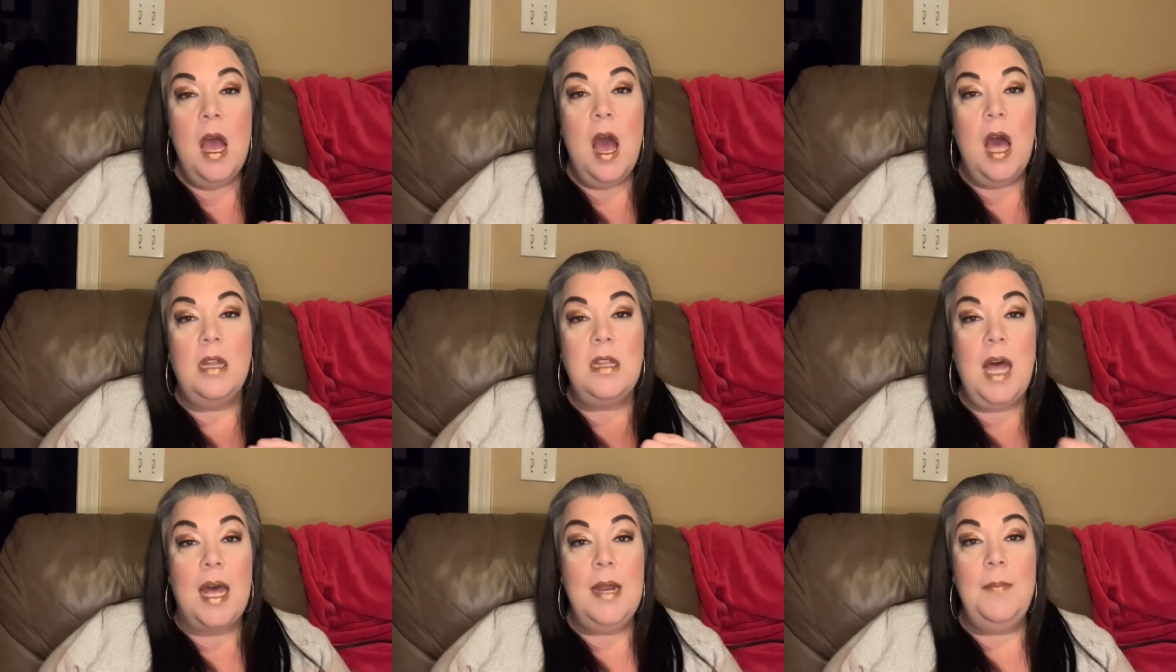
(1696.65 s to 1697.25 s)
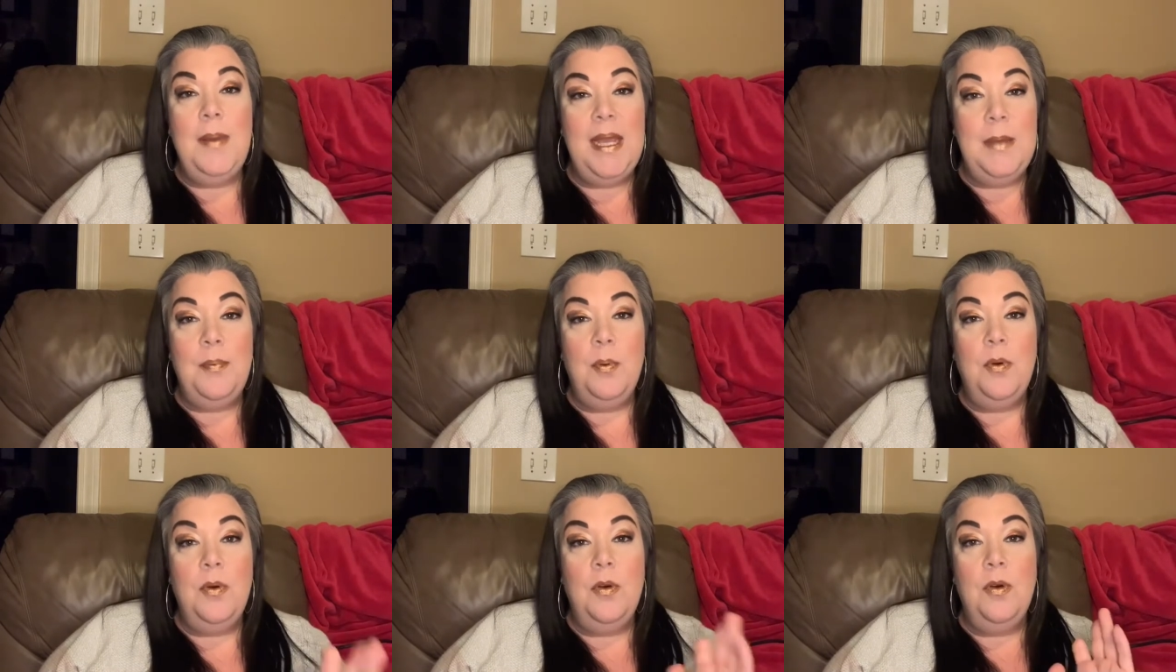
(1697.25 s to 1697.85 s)
A lot of
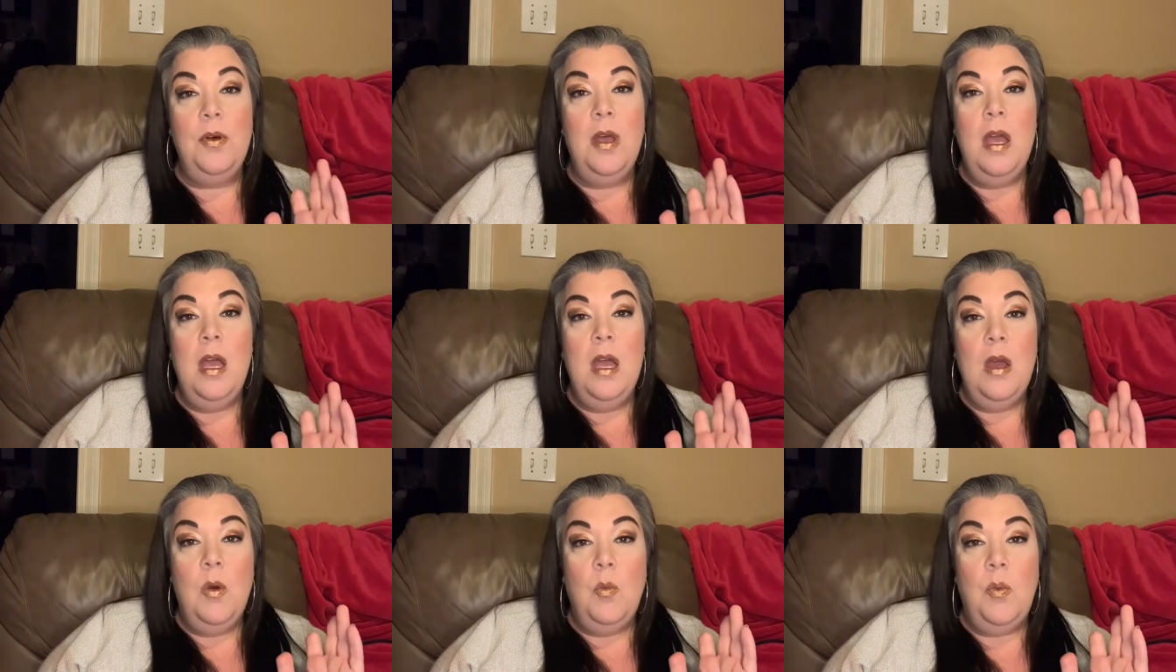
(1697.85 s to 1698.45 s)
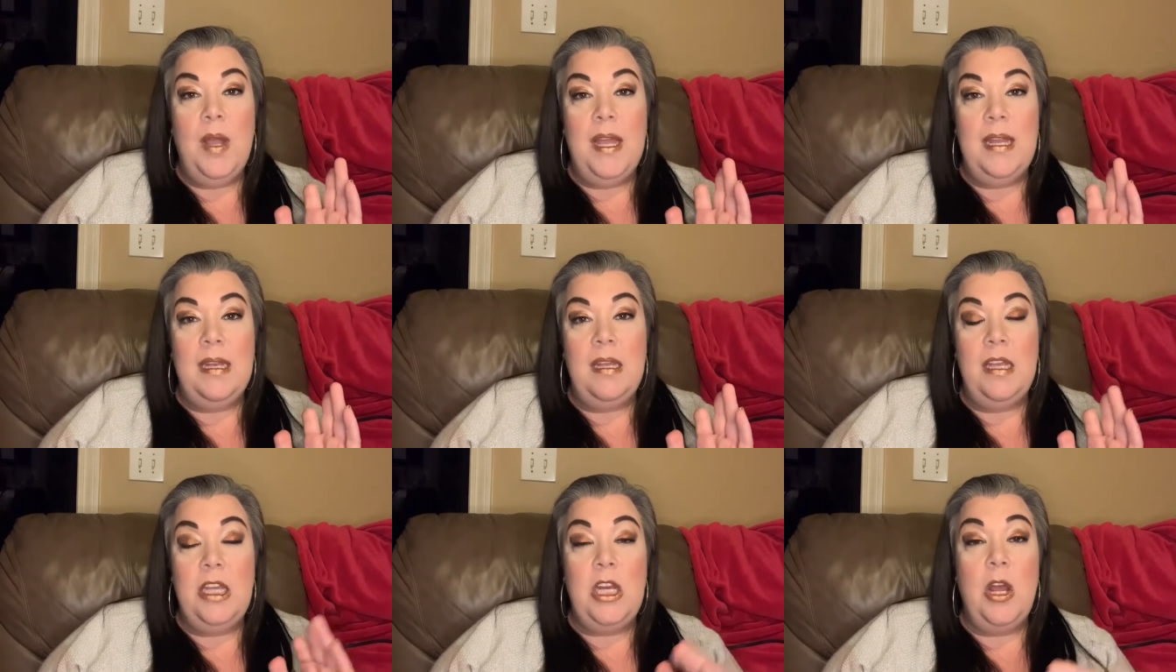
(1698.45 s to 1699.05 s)
people,
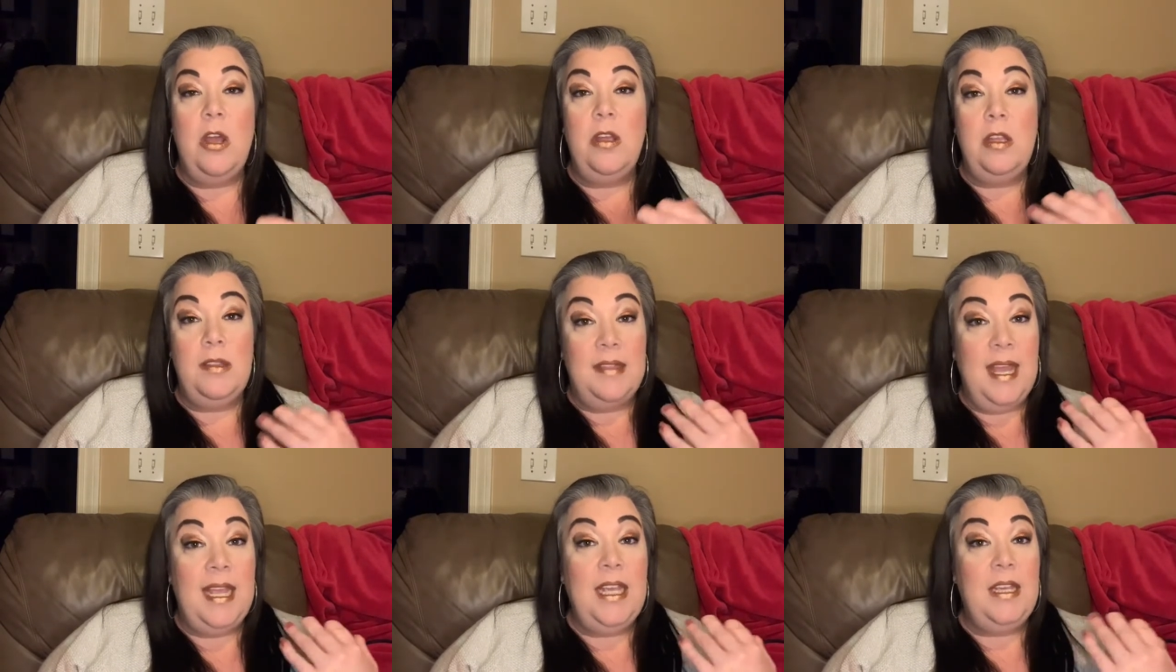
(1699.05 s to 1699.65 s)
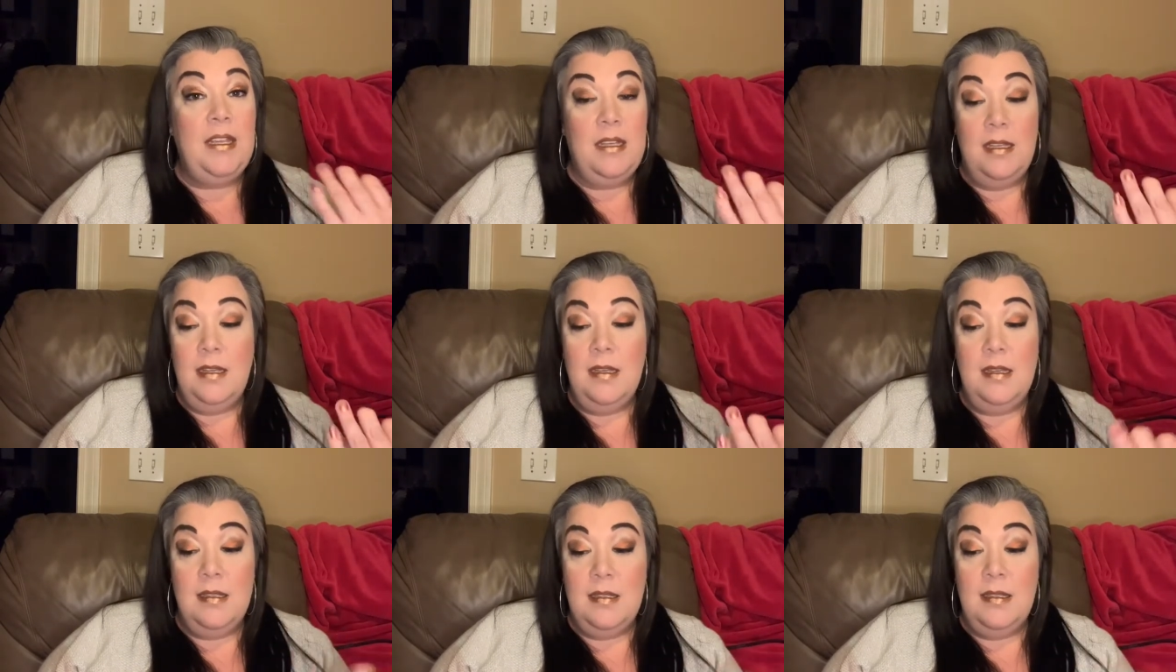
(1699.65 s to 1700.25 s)
when, you know, they
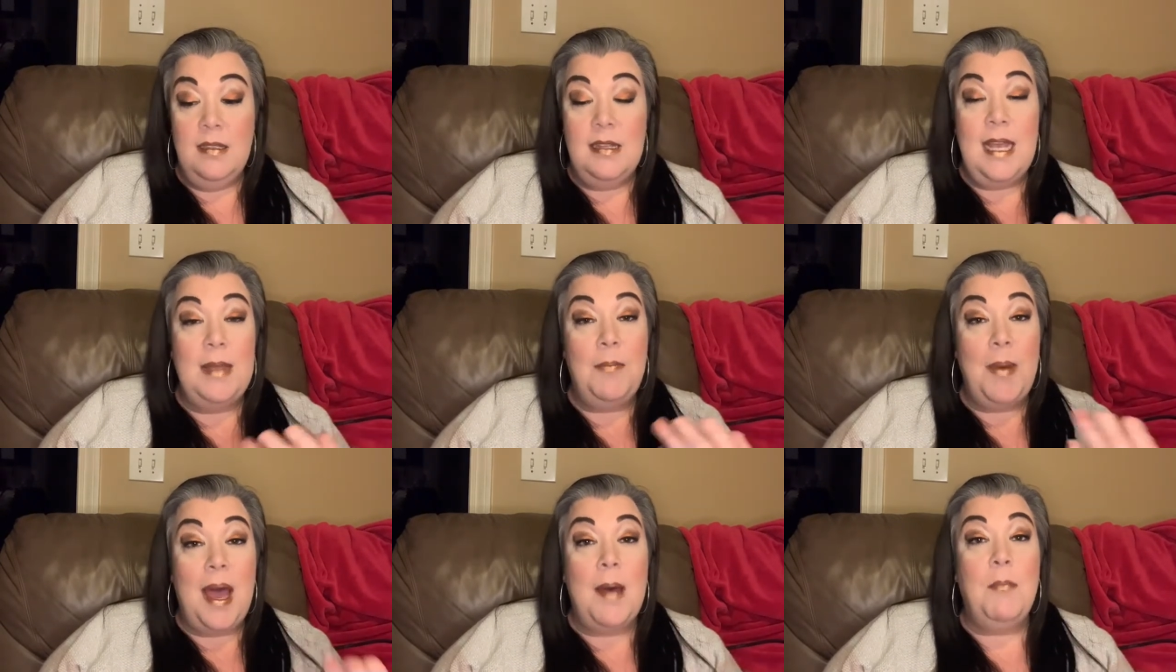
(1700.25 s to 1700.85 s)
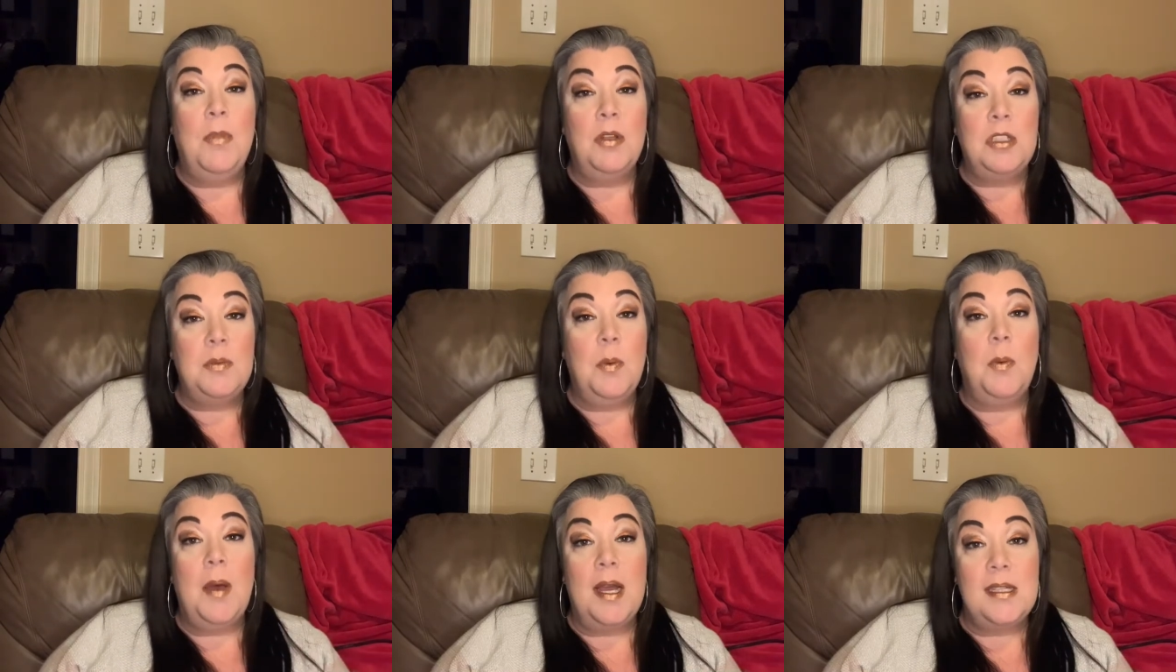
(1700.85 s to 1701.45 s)
they buy
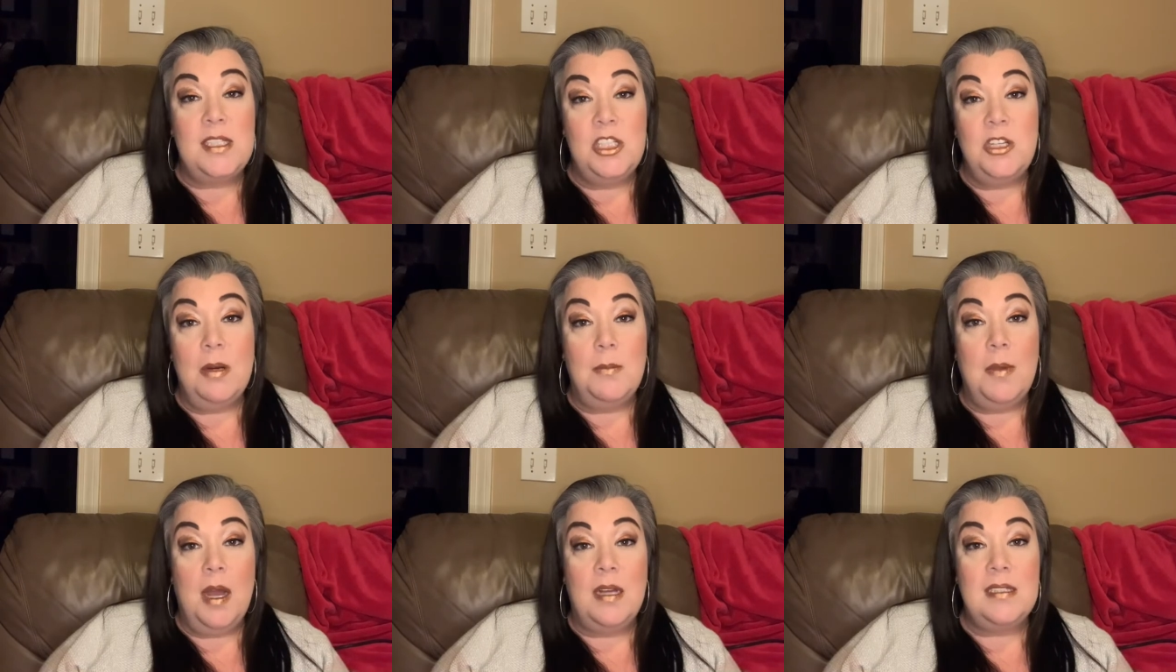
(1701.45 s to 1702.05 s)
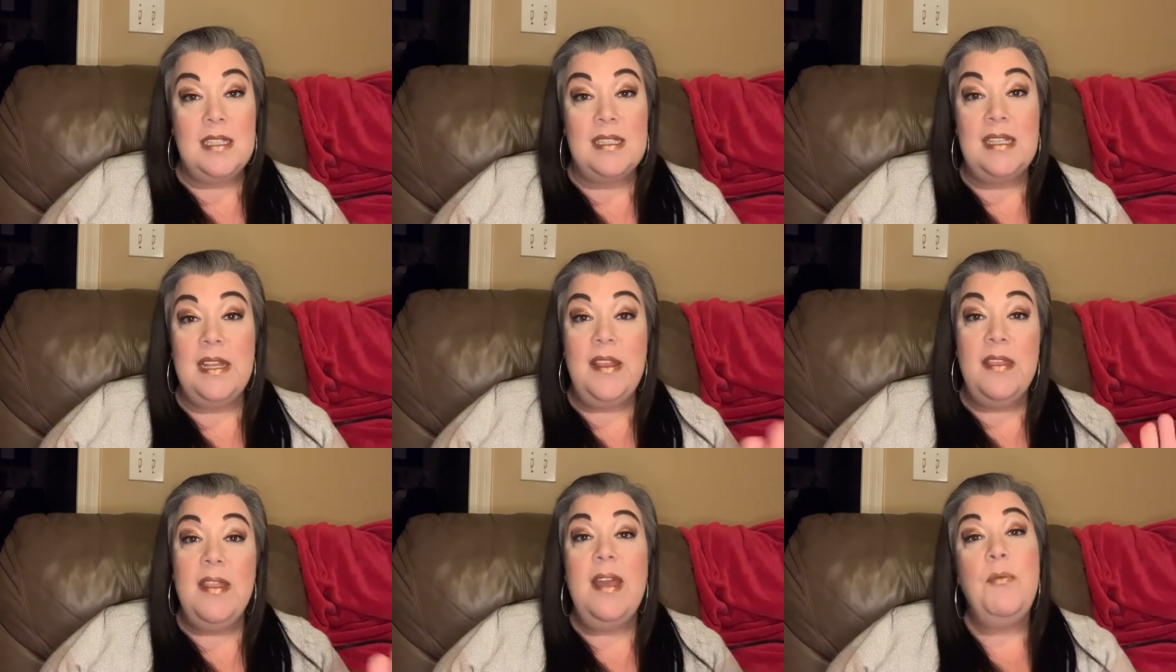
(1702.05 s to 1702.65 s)
multiple boxes, trim boxes,
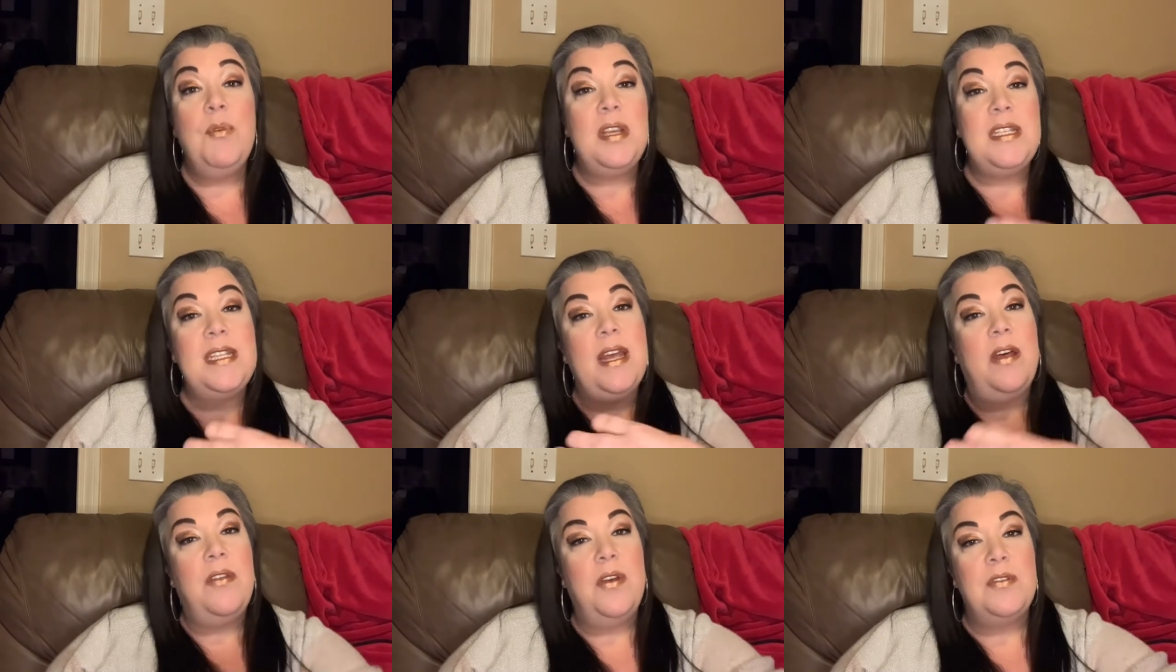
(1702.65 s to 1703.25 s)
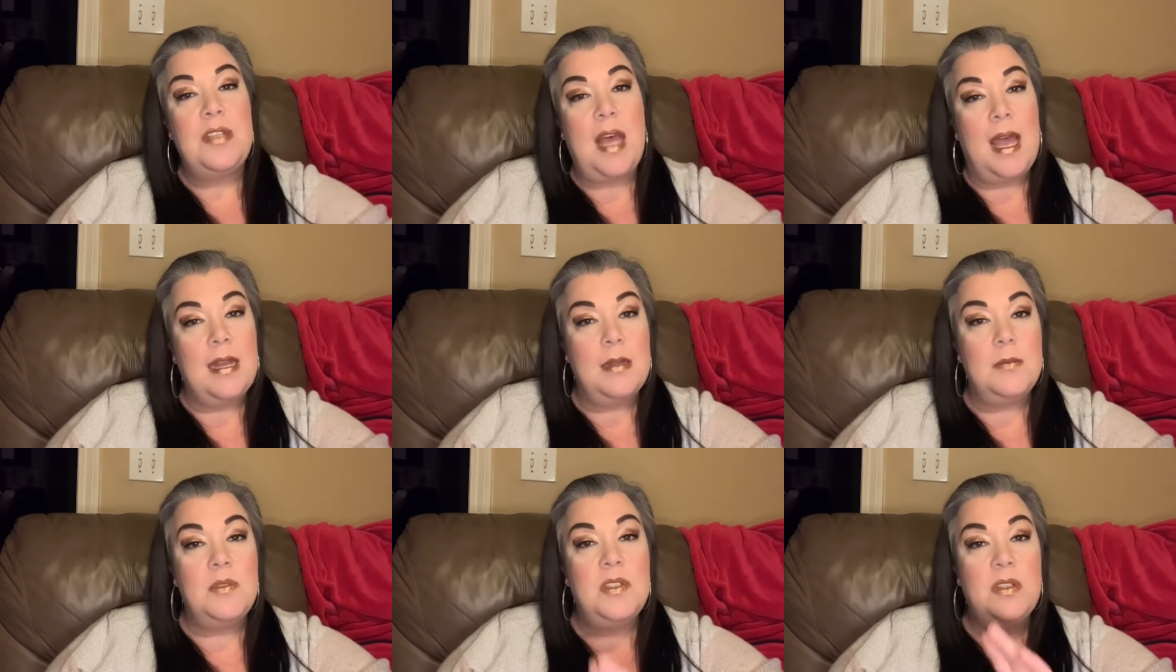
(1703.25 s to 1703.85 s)
and then they resell those
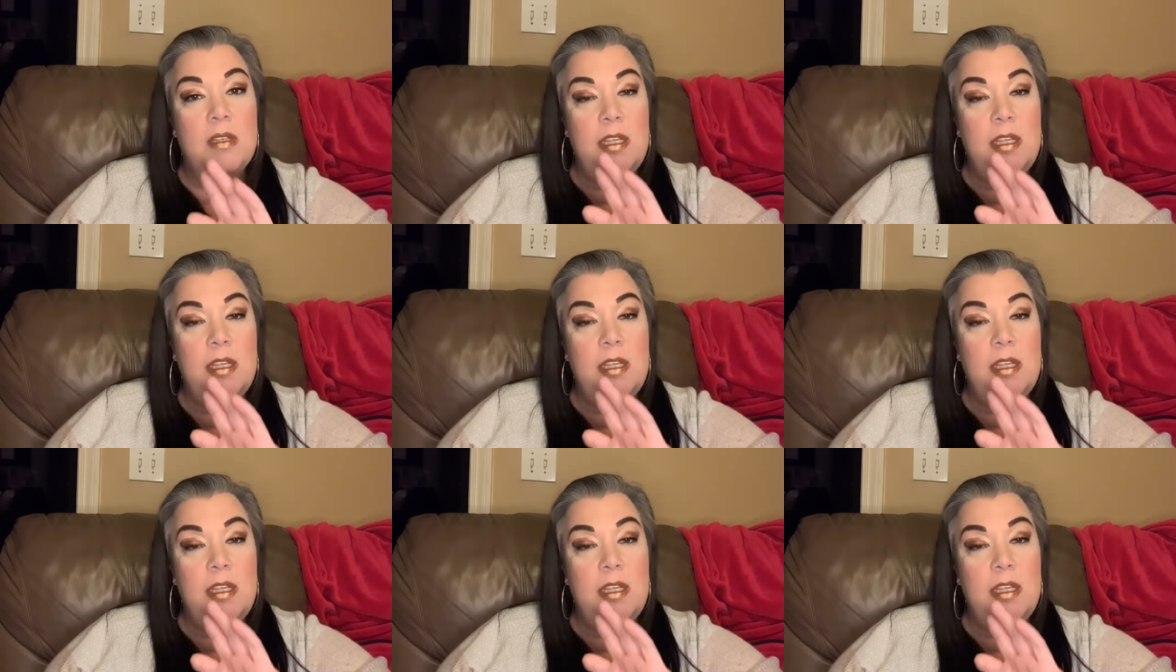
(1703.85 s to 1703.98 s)
items.